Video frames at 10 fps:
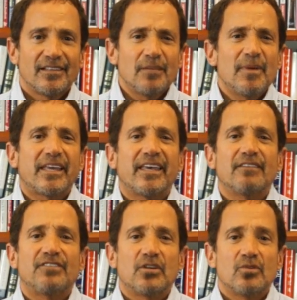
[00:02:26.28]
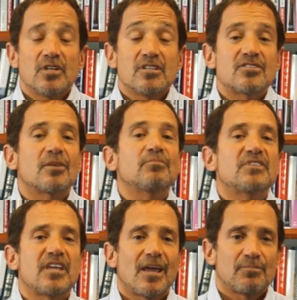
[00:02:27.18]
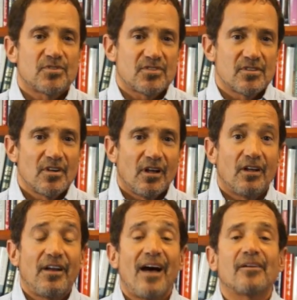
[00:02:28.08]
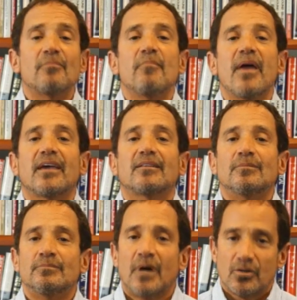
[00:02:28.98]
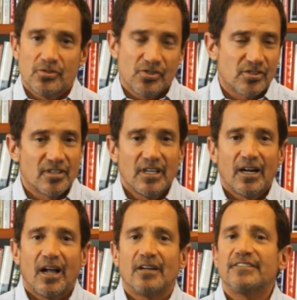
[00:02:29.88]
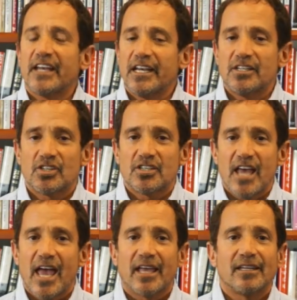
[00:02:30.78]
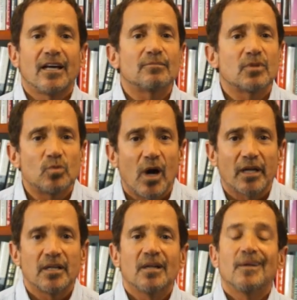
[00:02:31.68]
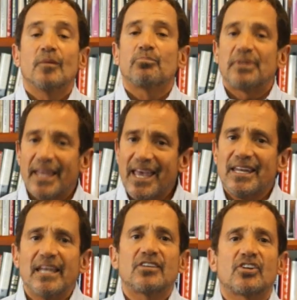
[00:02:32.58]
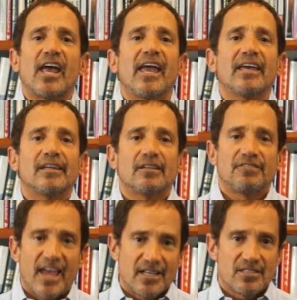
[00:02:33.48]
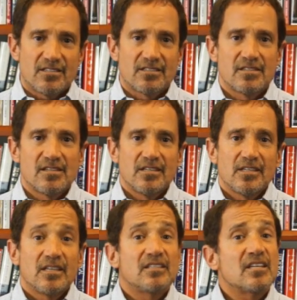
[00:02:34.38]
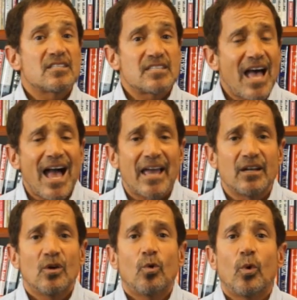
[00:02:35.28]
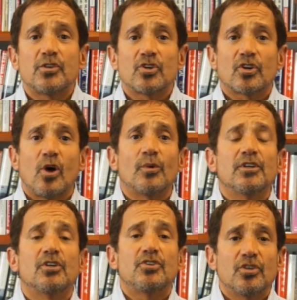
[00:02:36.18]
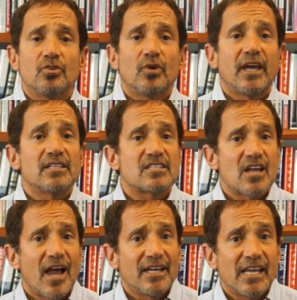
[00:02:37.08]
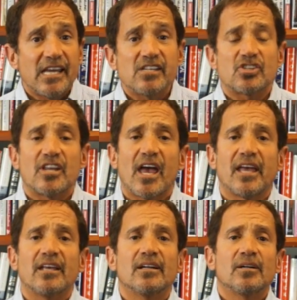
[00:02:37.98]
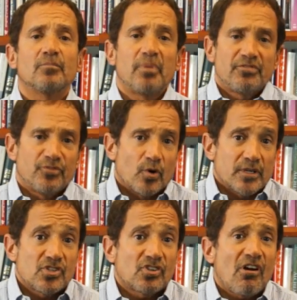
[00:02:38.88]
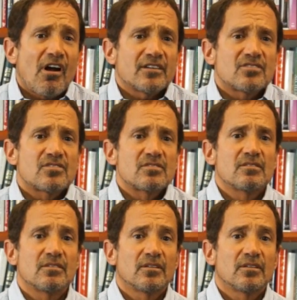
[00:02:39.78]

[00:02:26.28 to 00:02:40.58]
Let me give you some tips on how to make the most of each day. Number one, plan each day in advance. Decide what you're going to do inside each day before it starts.